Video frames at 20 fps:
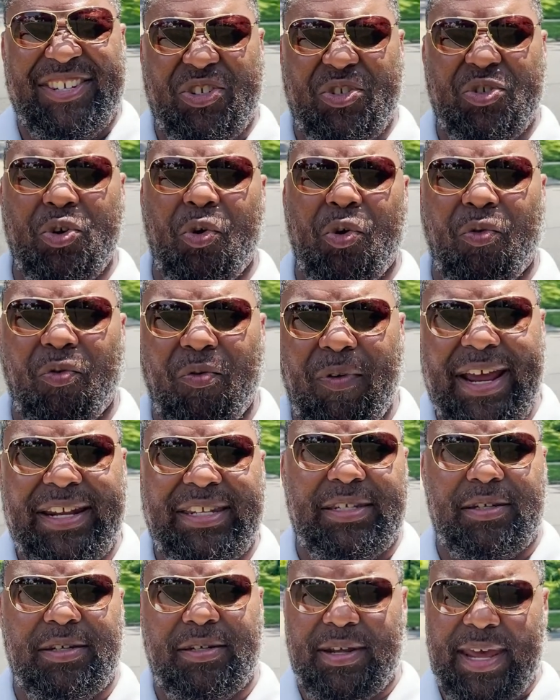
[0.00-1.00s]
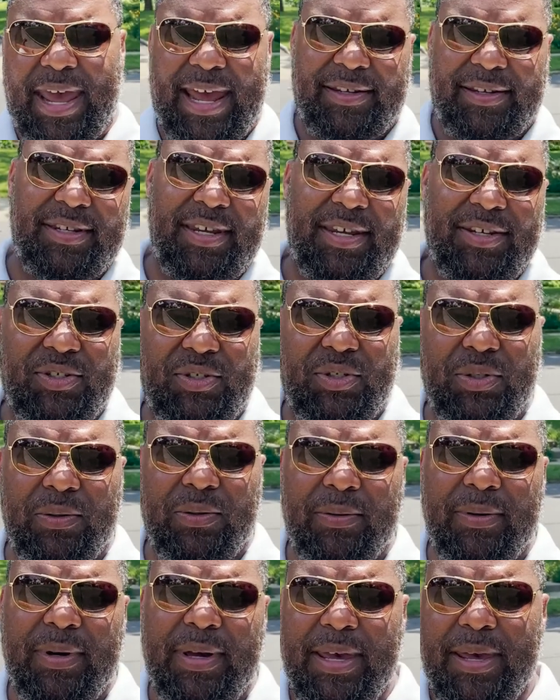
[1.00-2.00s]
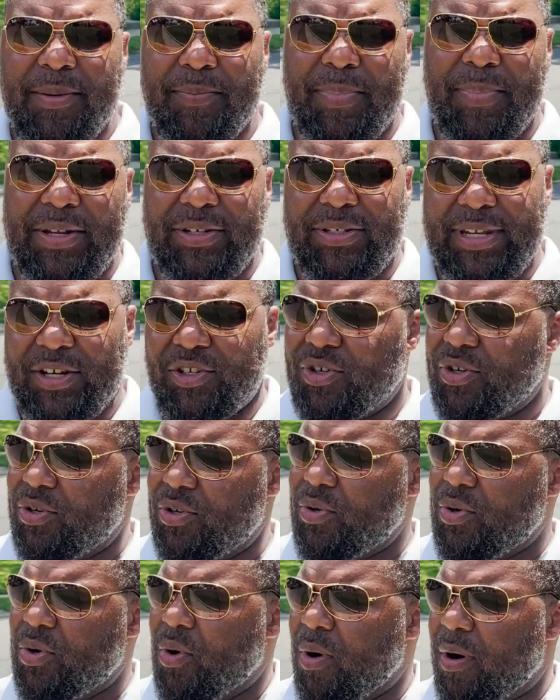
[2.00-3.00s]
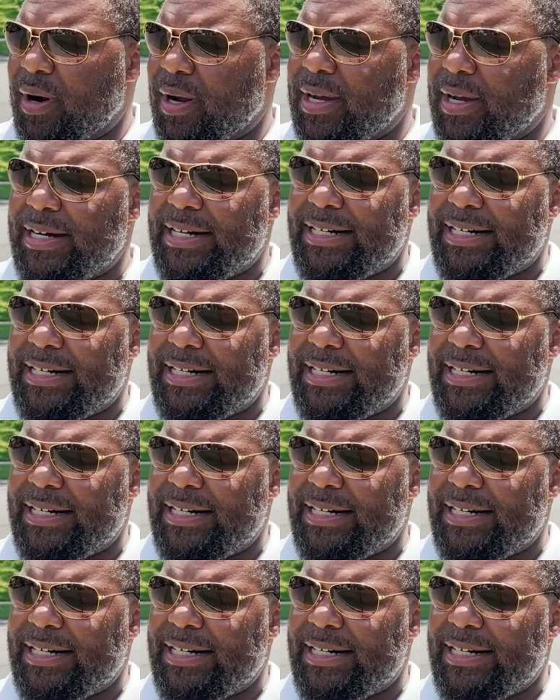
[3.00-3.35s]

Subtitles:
direct access to Penn Station, New York,